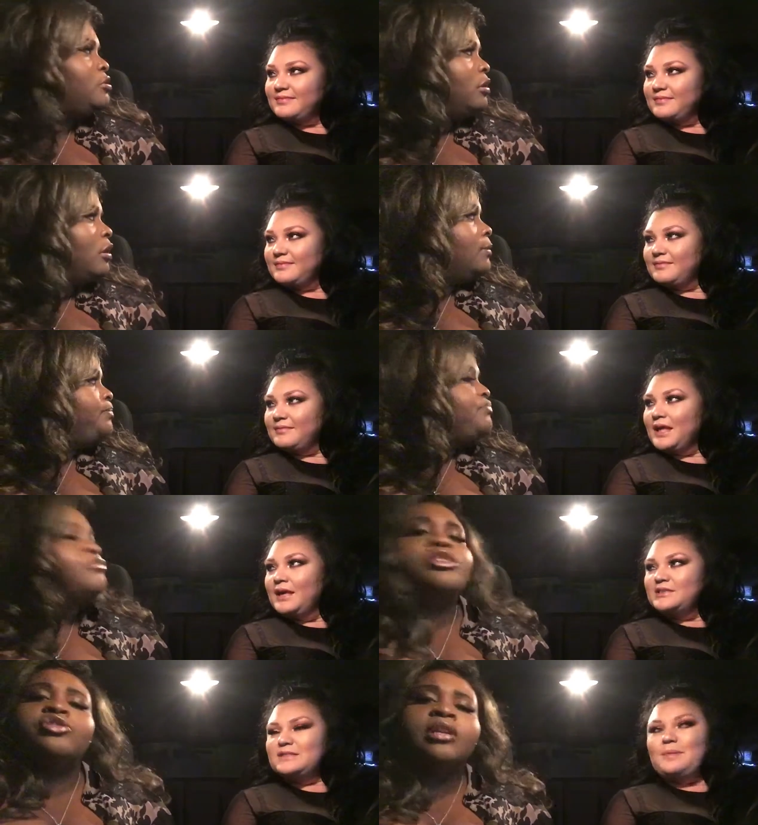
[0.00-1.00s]
Speaker 1: too long.
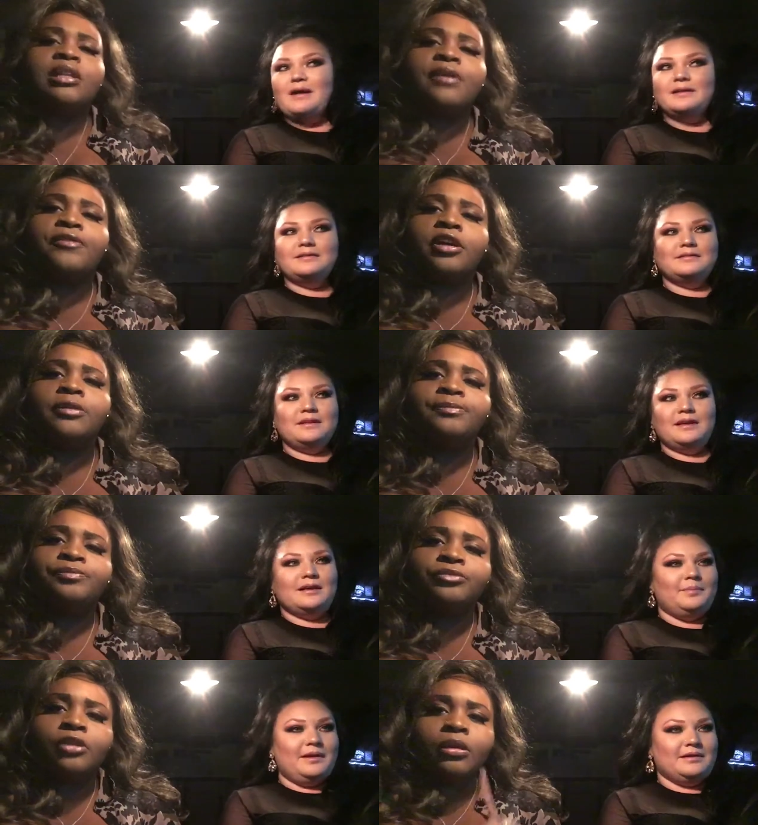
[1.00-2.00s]
She's she probably, not that far.
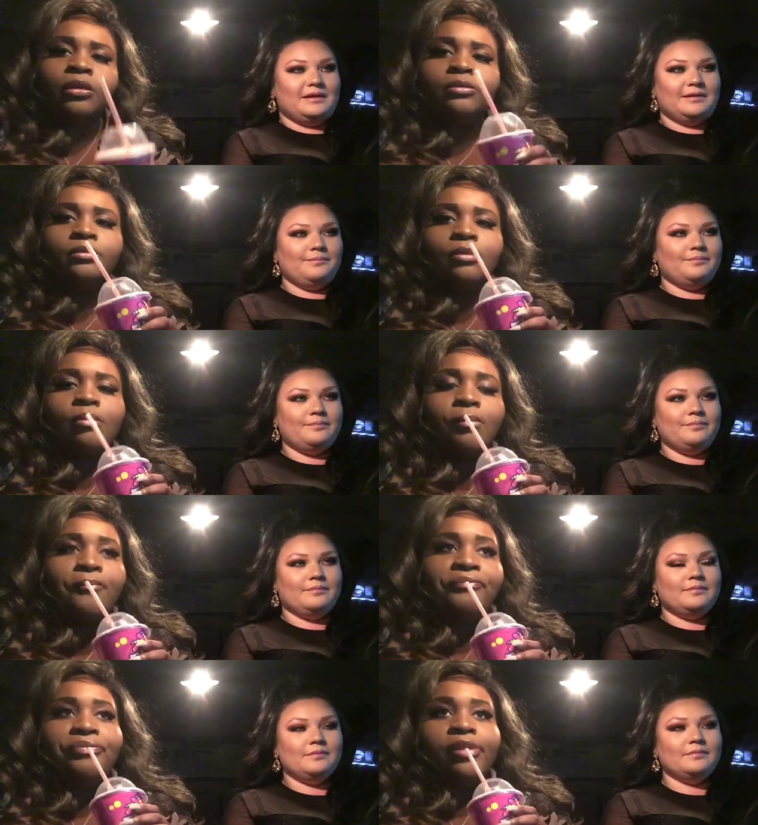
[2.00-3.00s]
Yeah, probably not.
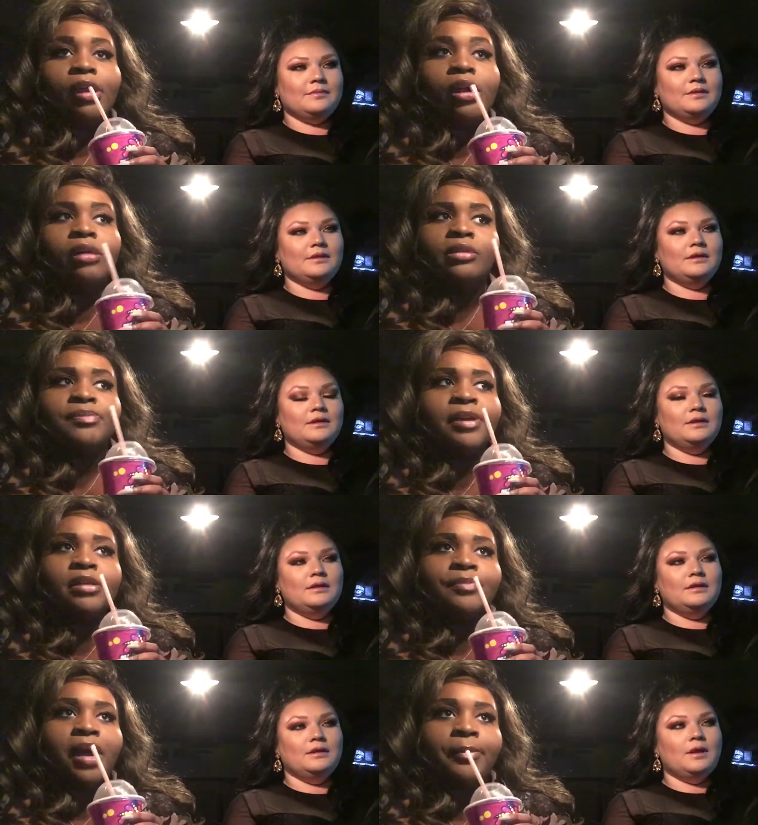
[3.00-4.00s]
I hope this place
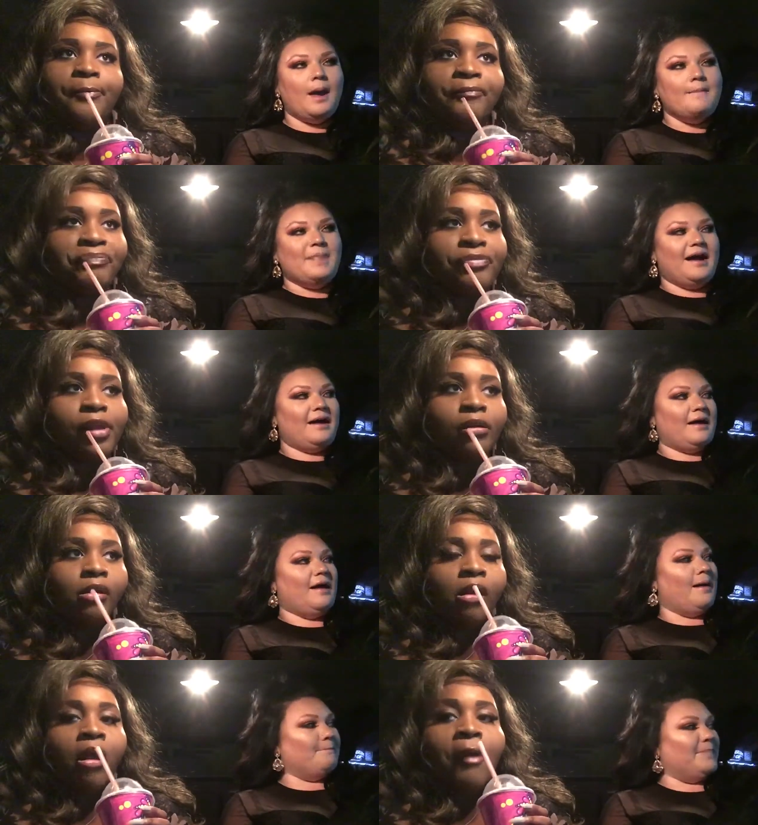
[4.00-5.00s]
is popping. Pop,
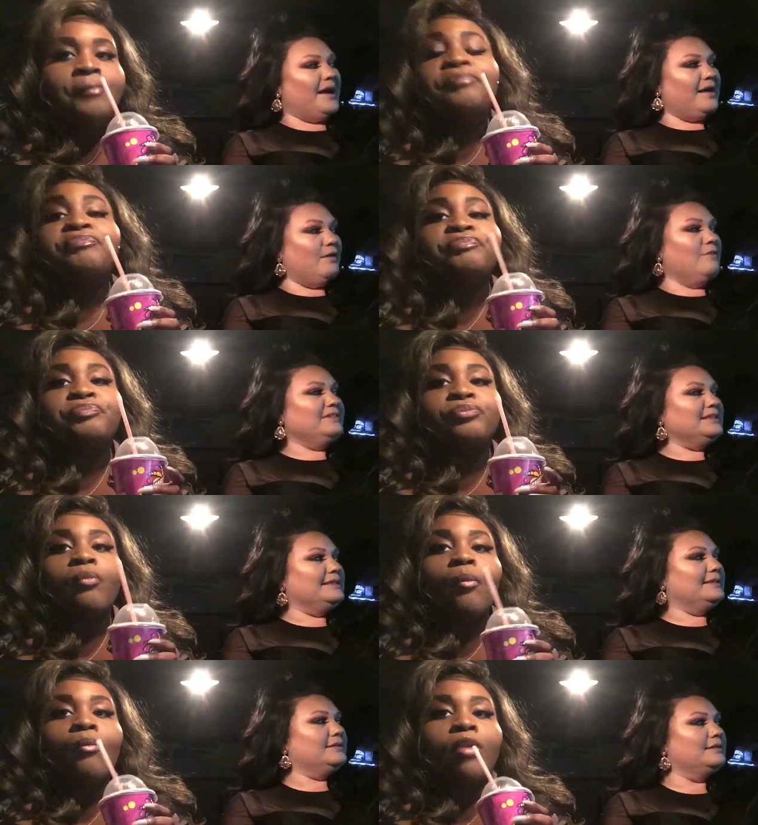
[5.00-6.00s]
pop.
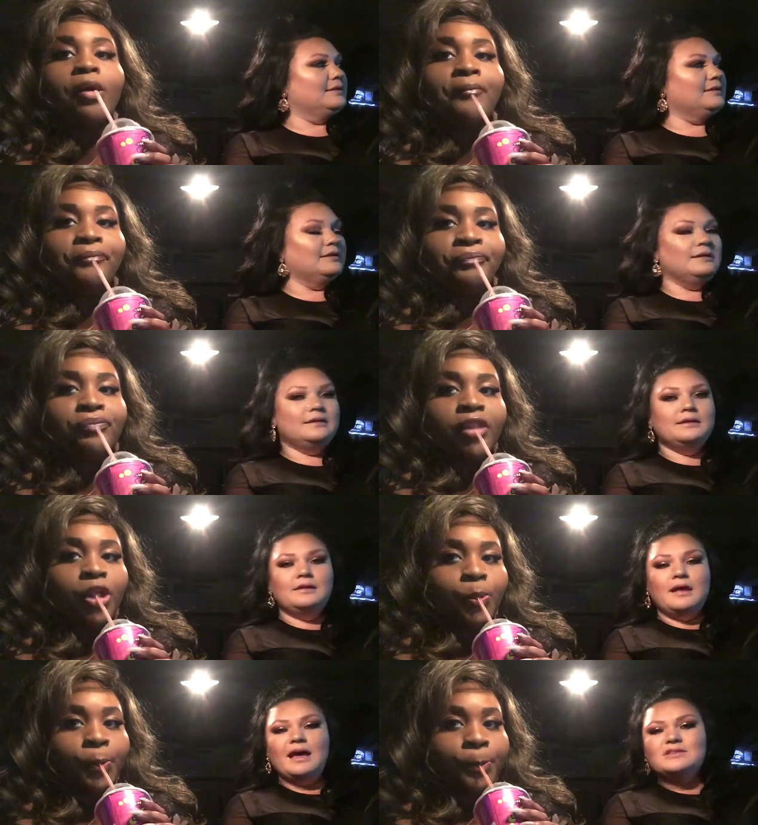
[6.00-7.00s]
Hopefully.
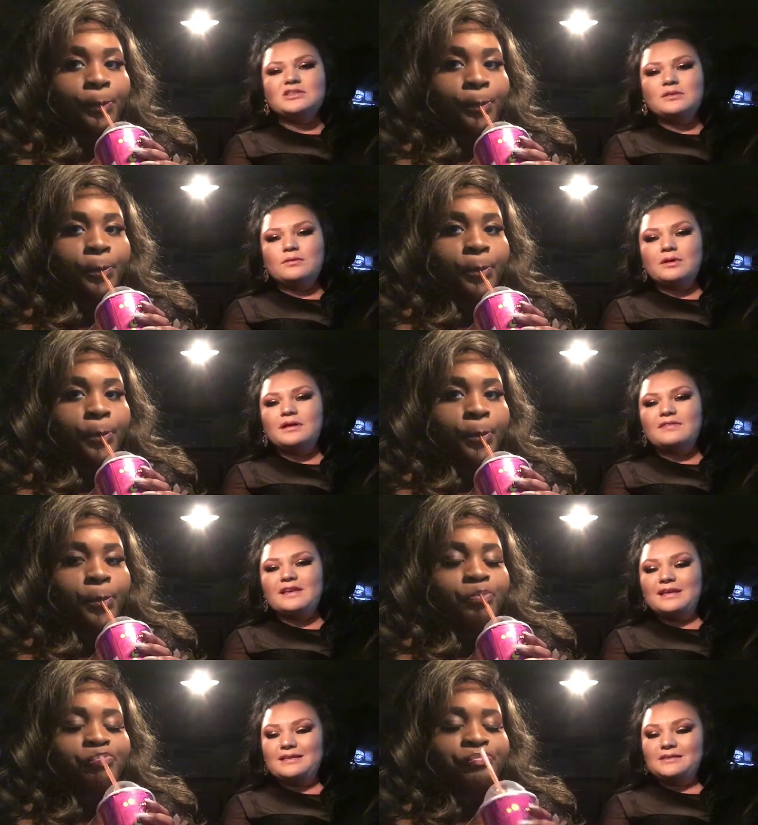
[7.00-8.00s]
Actually, I
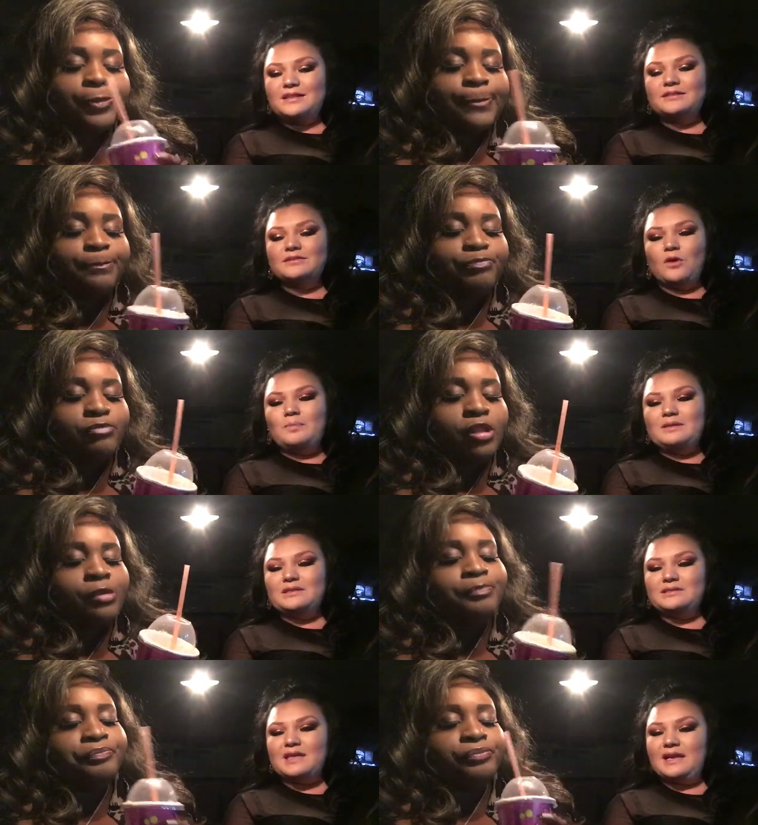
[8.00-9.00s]
think it didn't open
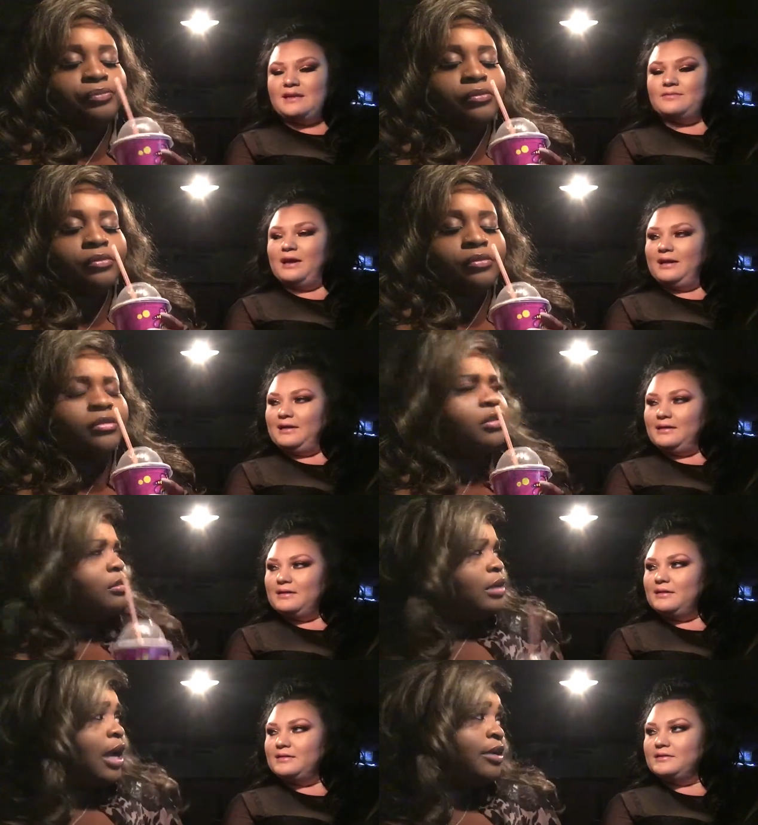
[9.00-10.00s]
till ten, right?
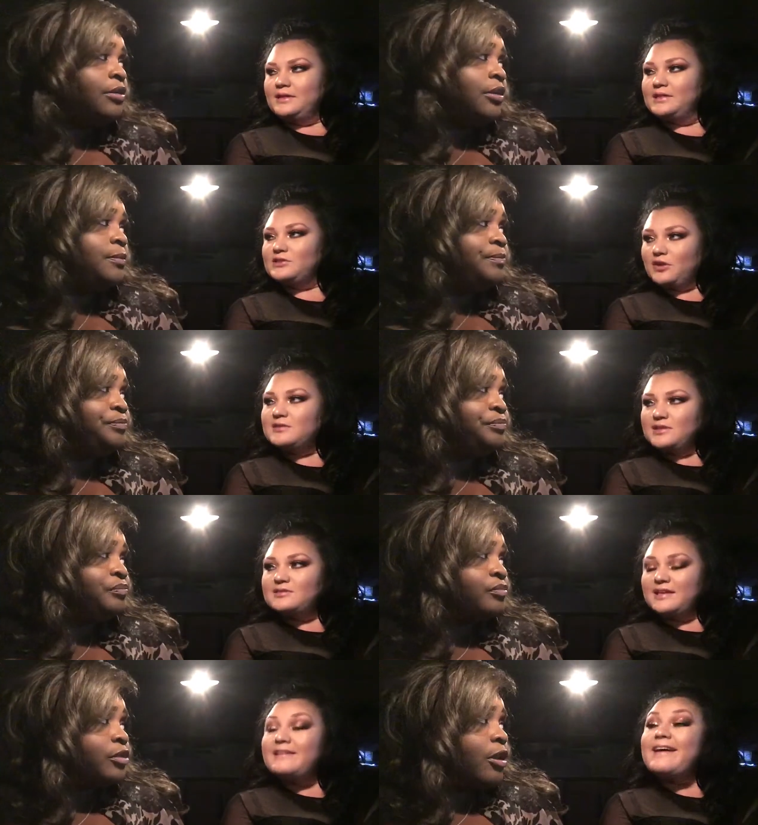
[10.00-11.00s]
I don't know. Didn't till
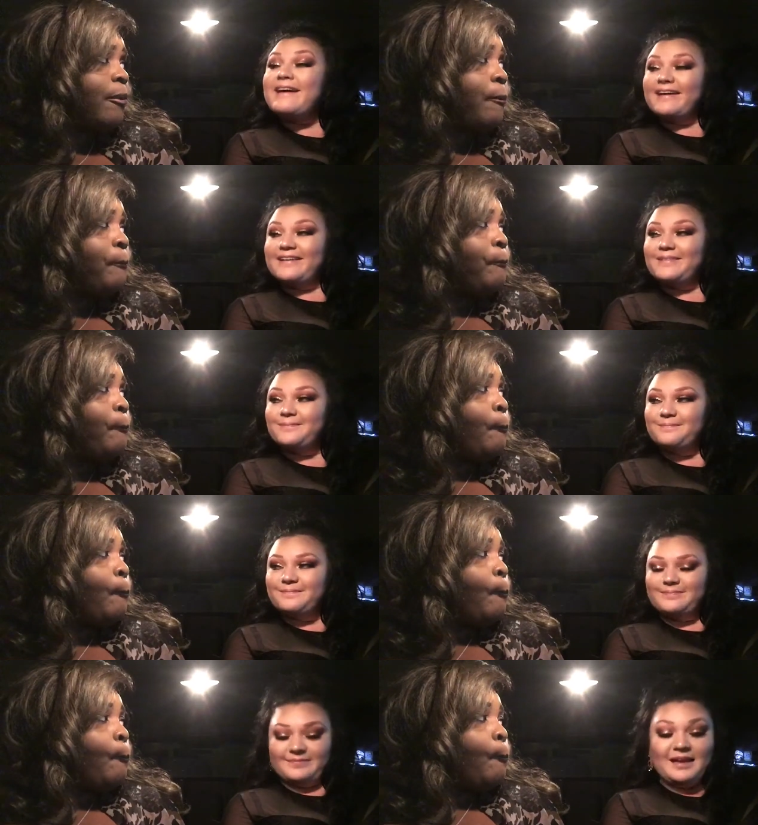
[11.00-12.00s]
ten. Yeah,
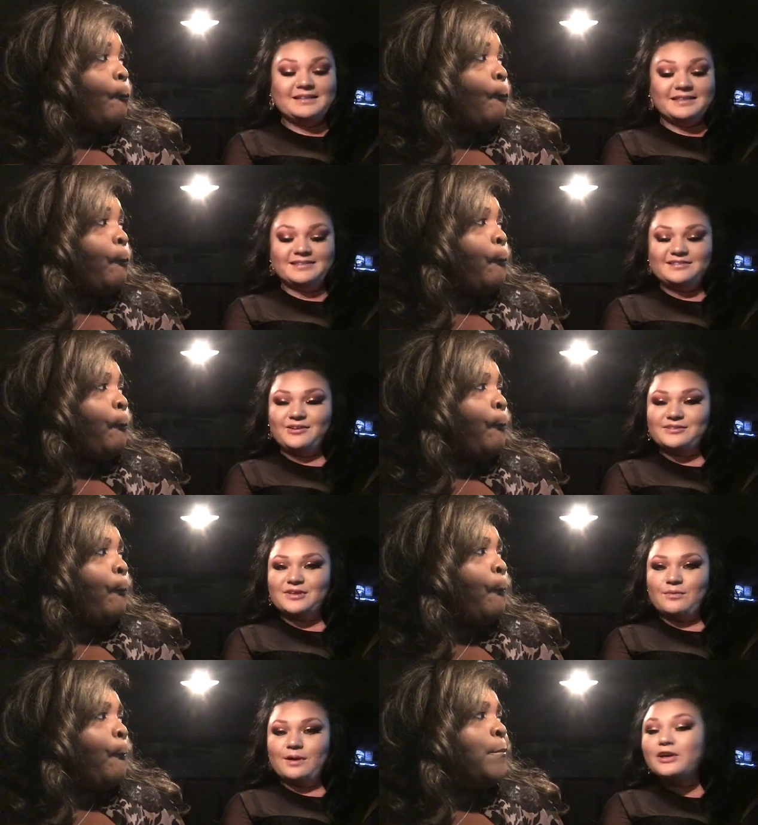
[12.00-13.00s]
I think so.
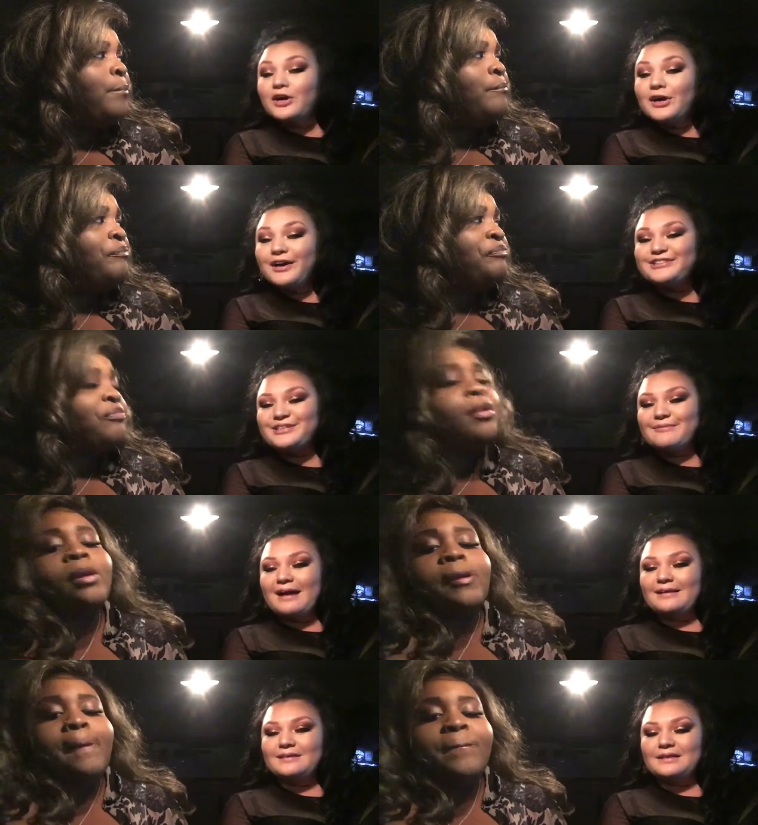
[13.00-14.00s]
So we're good. She
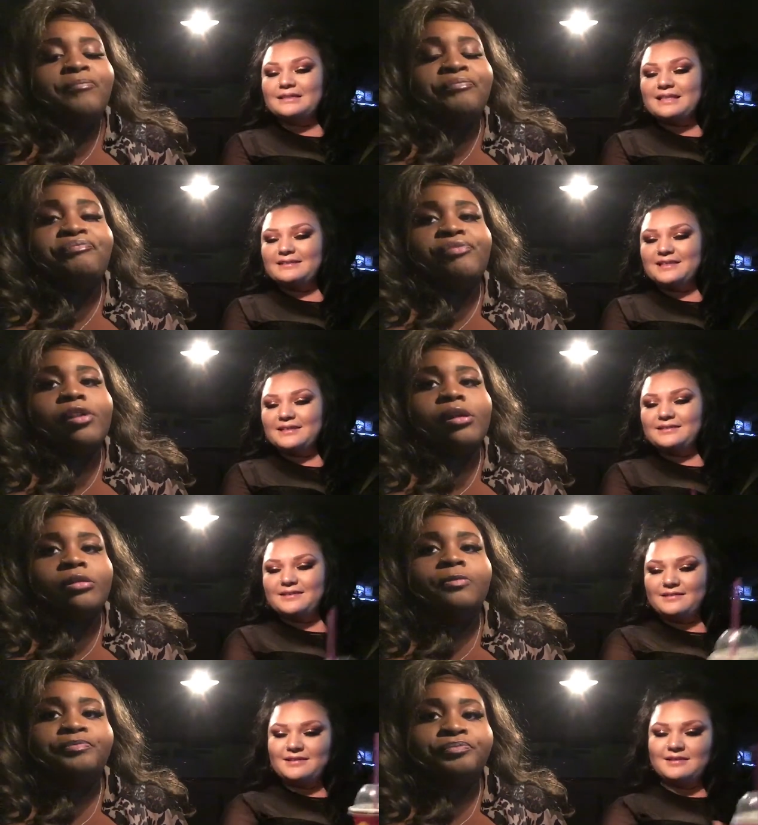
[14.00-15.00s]
right on. It's like ten
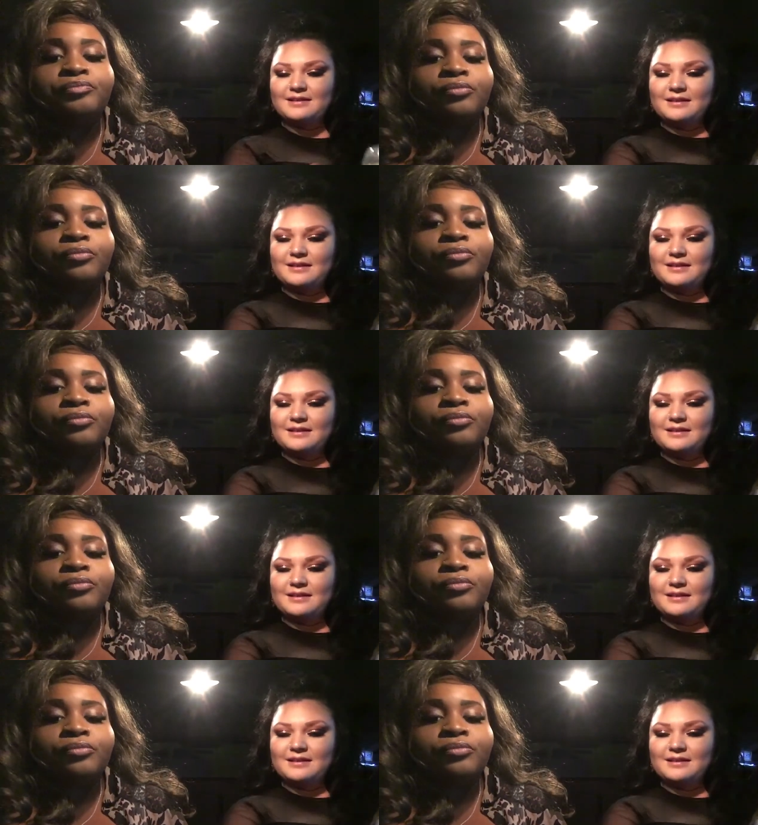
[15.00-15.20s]
thirty.